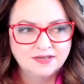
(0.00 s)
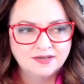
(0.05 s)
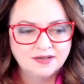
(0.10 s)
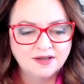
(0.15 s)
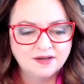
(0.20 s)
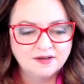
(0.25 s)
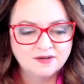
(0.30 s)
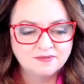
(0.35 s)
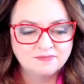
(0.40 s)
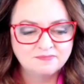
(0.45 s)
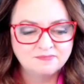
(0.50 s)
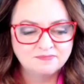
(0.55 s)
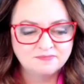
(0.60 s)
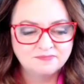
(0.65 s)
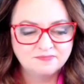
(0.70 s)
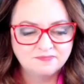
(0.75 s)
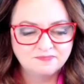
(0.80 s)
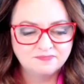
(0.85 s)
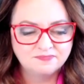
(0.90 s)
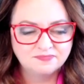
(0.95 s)
Um,
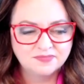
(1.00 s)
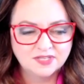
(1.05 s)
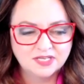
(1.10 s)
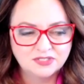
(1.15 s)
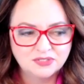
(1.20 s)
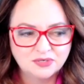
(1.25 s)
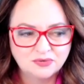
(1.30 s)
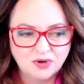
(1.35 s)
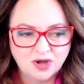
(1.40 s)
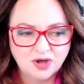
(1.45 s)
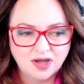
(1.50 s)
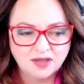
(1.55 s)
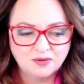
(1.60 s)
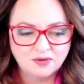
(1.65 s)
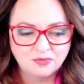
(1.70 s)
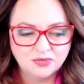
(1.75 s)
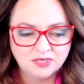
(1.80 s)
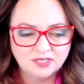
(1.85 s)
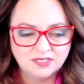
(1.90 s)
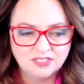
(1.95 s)
so I
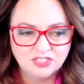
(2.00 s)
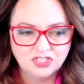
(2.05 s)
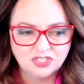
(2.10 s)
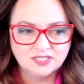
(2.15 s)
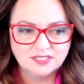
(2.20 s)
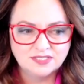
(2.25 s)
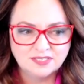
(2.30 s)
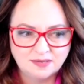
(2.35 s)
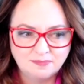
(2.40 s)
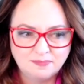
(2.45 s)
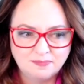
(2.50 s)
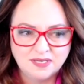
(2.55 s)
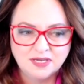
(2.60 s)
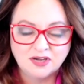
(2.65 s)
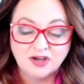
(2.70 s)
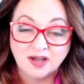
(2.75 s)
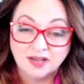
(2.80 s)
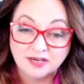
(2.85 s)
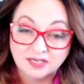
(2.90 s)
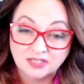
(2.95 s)
would just say, be
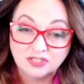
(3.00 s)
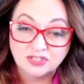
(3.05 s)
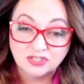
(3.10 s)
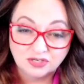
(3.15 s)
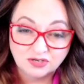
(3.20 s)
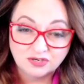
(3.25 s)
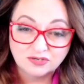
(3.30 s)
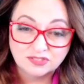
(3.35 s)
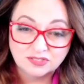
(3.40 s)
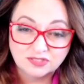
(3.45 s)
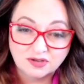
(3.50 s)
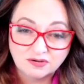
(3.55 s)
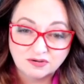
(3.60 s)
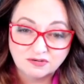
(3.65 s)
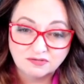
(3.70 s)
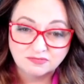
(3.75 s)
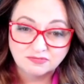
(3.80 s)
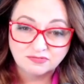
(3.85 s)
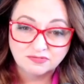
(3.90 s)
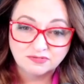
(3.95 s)
kinder to
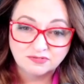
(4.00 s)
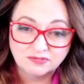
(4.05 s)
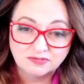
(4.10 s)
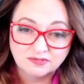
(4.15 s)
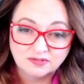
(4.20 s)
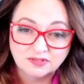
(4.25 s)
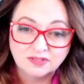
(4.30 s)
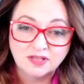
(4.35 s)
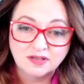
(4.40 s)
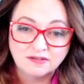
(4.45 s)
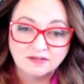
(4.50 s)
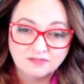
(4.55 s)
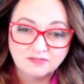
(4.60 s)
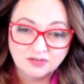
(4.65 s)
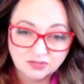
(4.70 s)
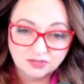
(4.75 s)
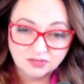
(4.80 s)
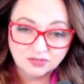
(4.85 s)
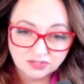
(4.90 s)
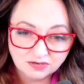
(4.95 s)
yourself. Love
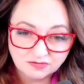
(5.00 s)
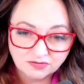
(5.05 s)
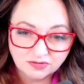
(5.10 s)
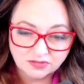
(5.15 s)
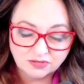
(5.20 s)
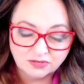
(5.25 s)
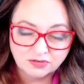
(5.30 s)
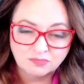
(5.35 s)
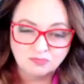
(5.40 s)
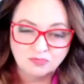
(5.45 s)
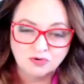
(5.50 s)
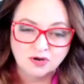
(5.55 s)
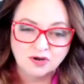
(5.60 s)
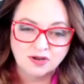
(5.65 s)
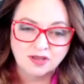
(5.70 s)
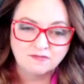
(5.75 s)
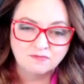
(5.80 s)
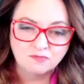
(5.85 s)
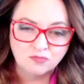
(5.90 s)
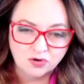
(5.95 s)
yourself a little more,
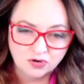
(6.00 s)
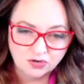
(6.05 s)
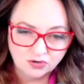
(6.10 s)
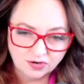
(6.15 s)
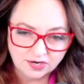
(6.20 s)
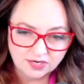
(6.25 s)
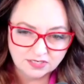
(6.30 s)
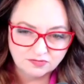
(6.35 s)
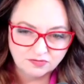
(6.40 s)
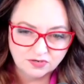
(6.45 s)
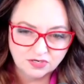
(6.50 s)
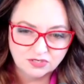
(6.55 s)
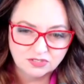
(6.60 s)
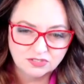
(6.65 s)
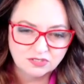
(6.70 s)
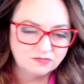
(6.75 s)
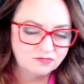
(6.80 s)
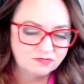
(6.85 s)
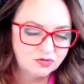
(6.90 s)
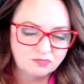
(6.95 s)
have more grace for
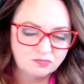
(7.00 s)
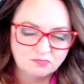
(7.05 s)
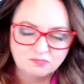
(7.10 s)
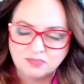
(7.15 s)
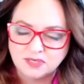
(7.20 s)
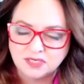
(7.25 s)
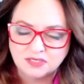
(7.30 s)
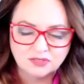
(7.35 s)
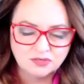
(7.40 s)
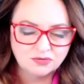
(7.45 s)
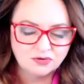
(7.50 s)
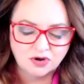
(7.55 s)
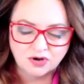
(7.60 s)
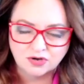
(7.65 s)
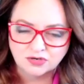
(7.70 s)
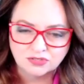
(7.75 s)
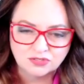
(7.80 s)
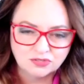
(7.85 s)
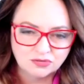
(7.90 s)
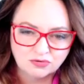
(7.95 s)
yourself. Don't be so hard
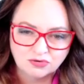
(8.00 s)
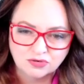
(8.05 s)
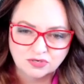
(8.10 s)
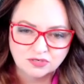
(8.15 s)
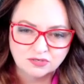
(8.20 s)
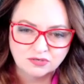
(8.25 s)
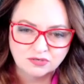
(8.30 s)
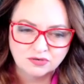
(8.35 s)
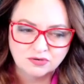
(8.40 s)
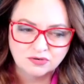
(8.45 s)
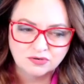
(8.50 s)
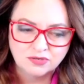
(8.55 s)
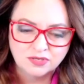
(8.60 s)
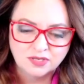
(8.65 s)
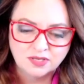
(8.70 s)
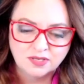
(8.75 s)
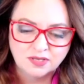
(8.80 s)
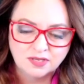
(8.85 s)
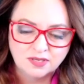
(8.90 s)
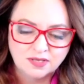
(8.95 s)
and so critical.
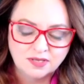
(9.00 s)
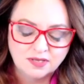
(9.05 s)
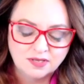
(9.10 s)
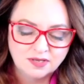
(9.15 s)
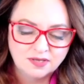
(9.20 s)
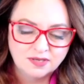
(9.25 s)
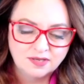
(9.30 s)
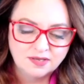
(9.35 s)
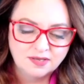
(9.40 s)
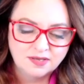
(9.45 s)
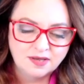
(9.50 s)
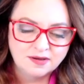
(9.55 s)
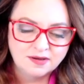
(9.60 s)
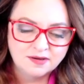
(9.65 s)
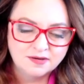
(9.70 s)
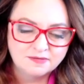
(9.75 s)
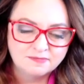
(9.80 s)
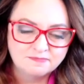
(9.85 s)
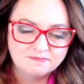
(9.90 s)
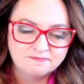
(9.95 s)

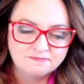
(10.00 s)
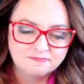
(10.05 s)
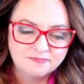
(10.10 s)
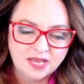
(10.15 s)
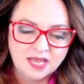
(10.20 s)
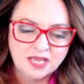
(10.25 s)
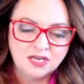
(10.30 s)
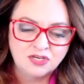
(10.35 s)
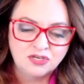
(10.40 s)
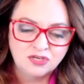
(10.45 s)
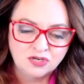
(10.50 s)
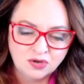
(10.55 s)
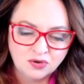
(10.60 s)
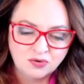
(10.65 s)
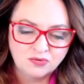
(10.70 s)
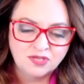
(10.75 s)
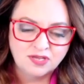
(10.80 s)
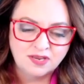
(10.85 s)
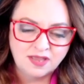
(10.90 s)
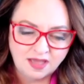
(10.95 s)
Um, and know
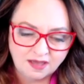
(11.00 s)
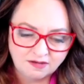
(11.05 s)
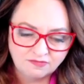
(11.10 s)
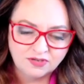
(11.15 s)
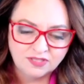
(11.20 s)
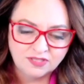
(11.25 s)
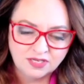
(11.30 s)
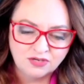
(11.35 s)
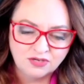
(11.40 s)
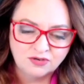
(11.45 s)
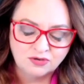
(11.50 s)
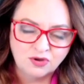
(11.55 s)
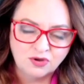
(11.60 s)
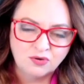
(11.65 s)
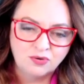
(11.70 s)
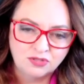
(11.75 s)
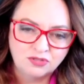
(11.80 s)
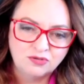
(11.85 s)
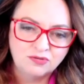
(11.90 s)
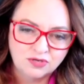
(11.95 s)
that everything you're
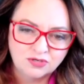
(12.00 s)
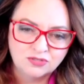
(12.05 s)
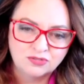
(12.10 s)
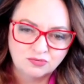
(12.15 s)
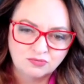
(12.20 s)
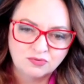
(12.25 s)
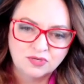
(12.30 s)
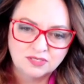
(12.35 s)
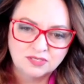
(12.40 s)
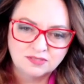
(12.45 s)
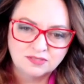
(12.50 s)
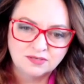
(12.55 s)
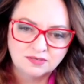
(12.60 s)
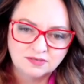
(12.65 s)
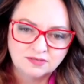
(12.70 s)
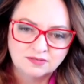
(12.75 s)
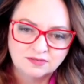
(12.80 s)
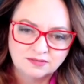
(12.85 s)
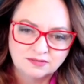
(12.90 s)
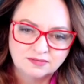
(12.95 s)
going through, there's a reason.